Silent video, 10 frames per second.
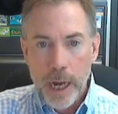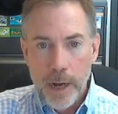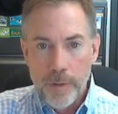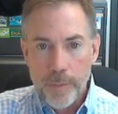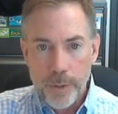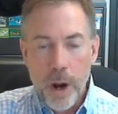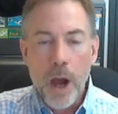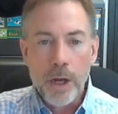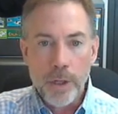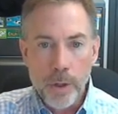of
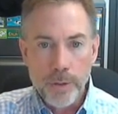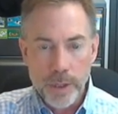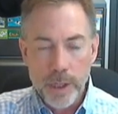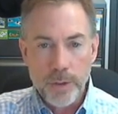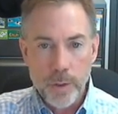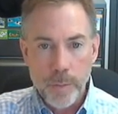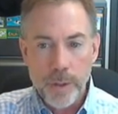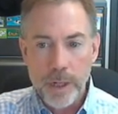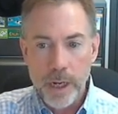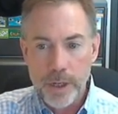prognosis or
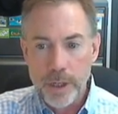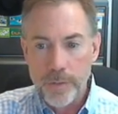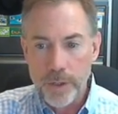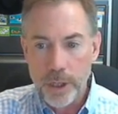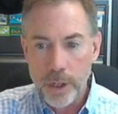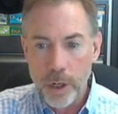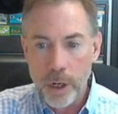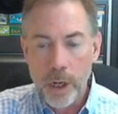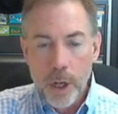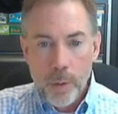prediction of
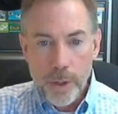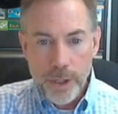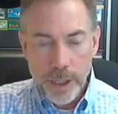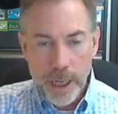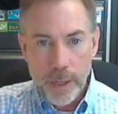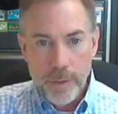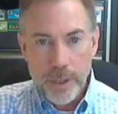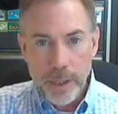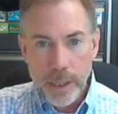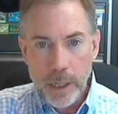cure, which again was
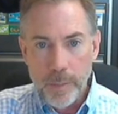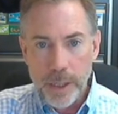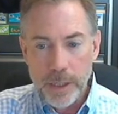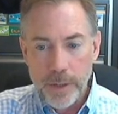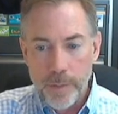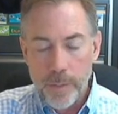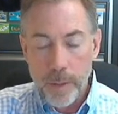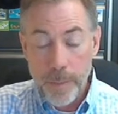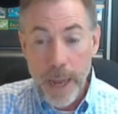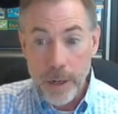a little bit
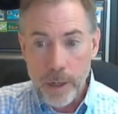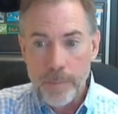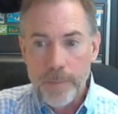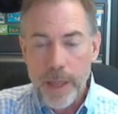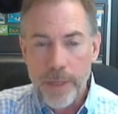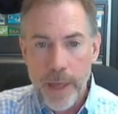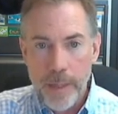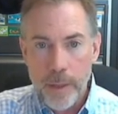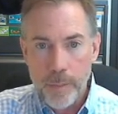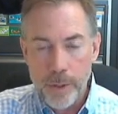better
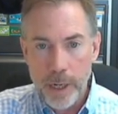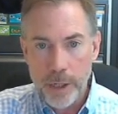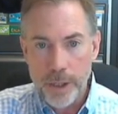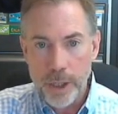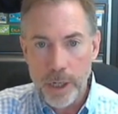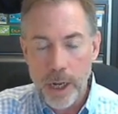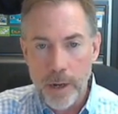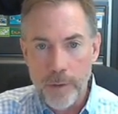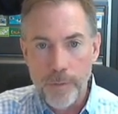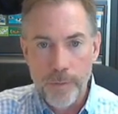than the prediction
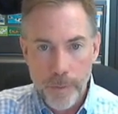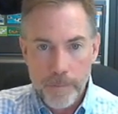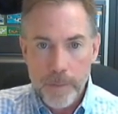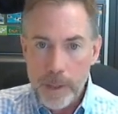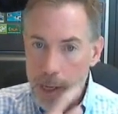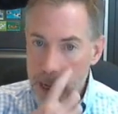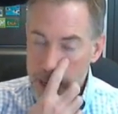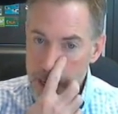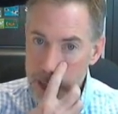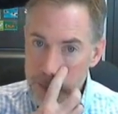of
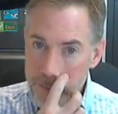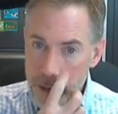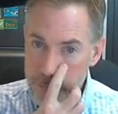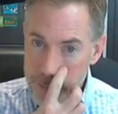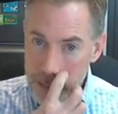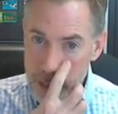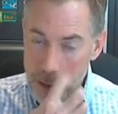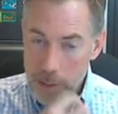a